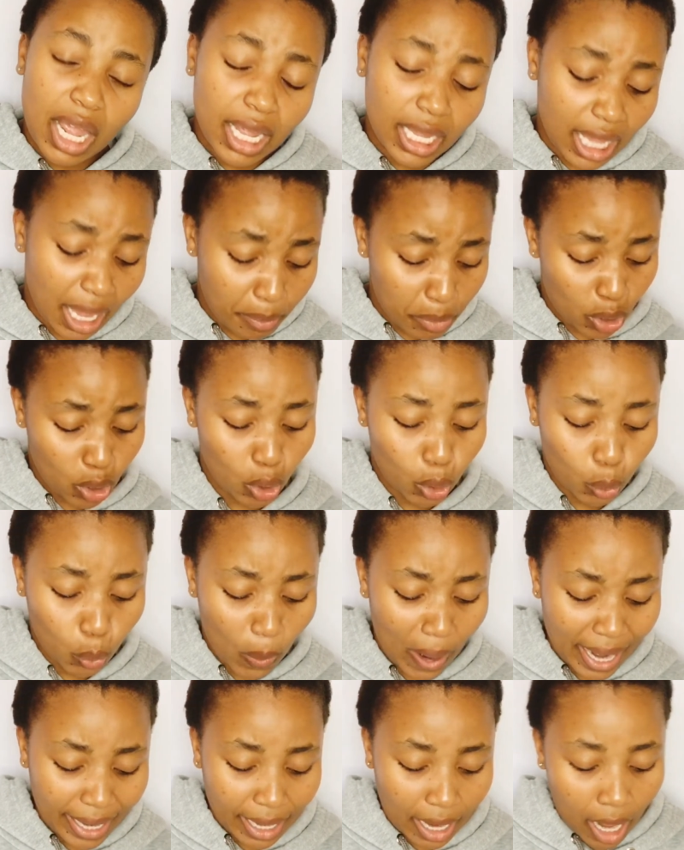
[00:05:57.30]
chemical
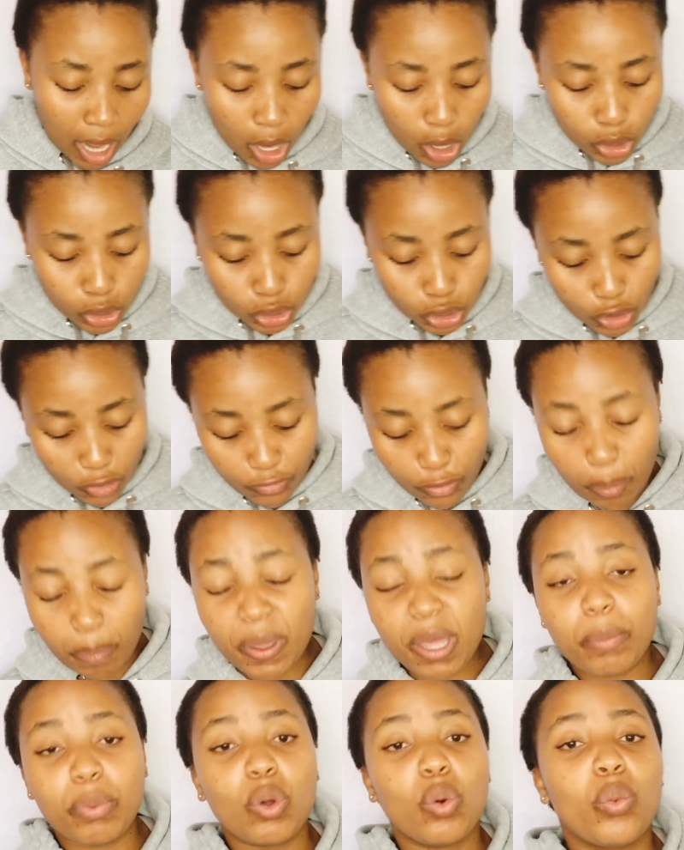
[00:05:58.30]
one. So for
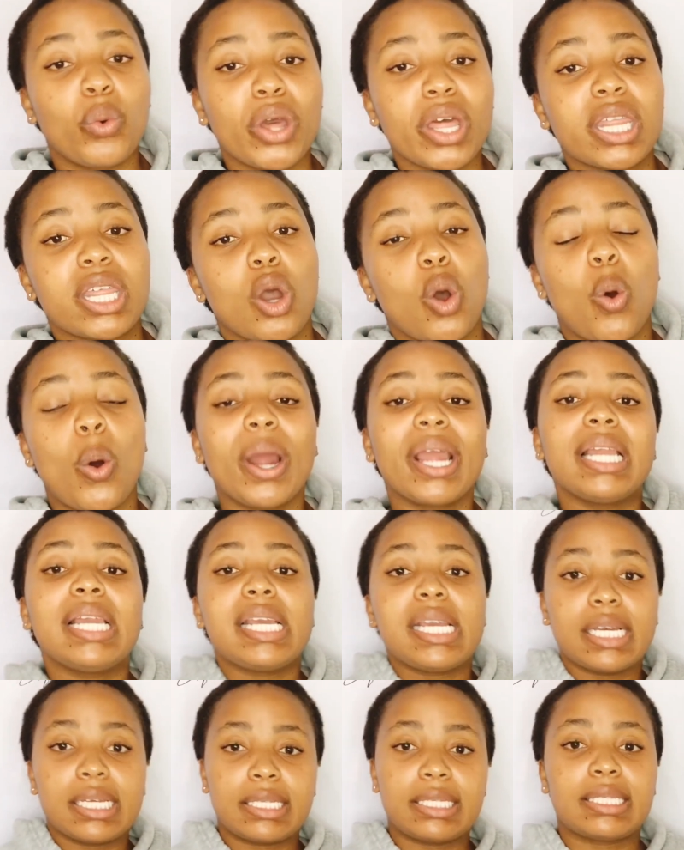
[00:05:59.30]
people with
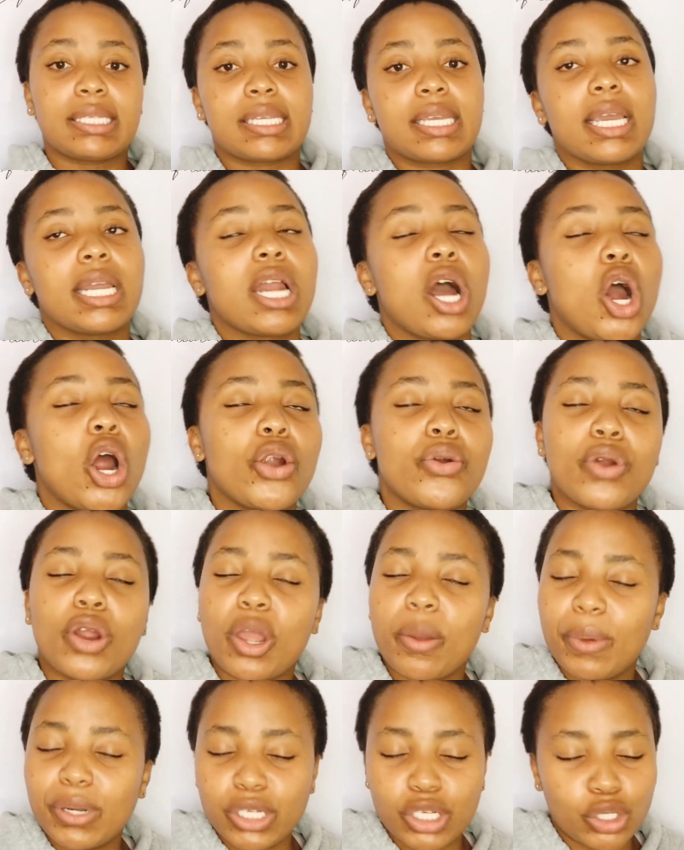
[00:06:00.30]
oilier skin are
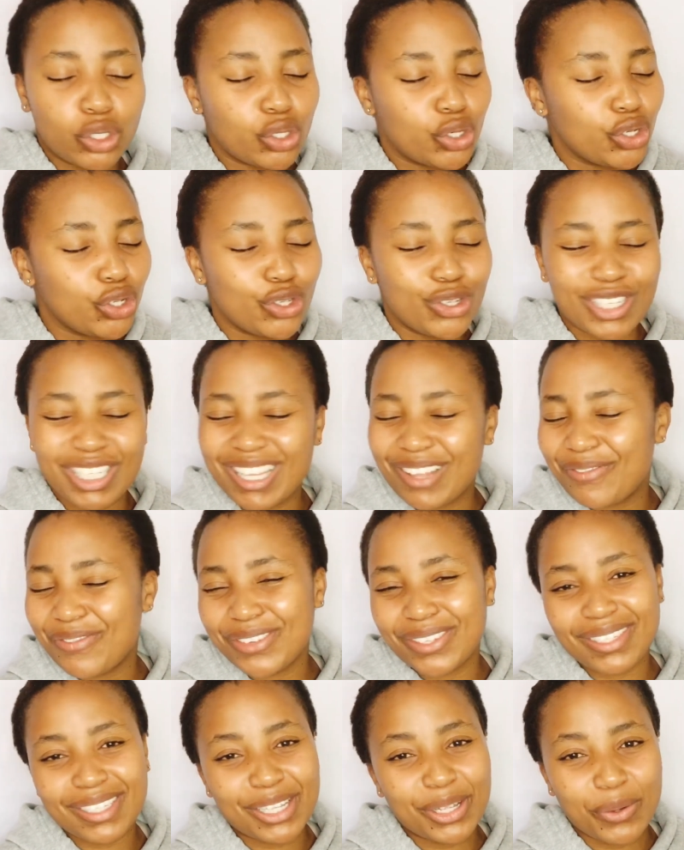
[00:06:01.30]
recommended to use the
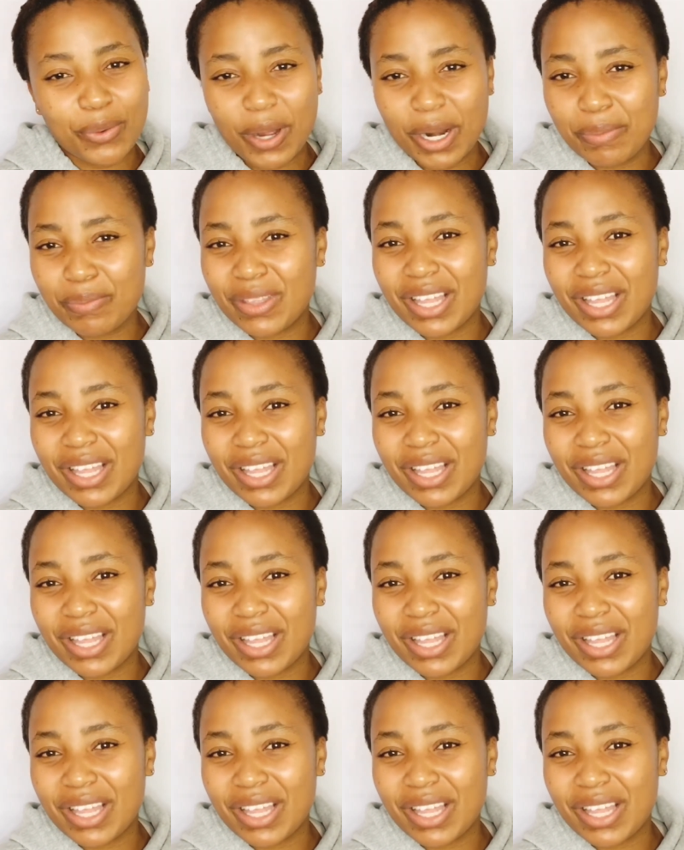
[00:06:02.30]
physical one.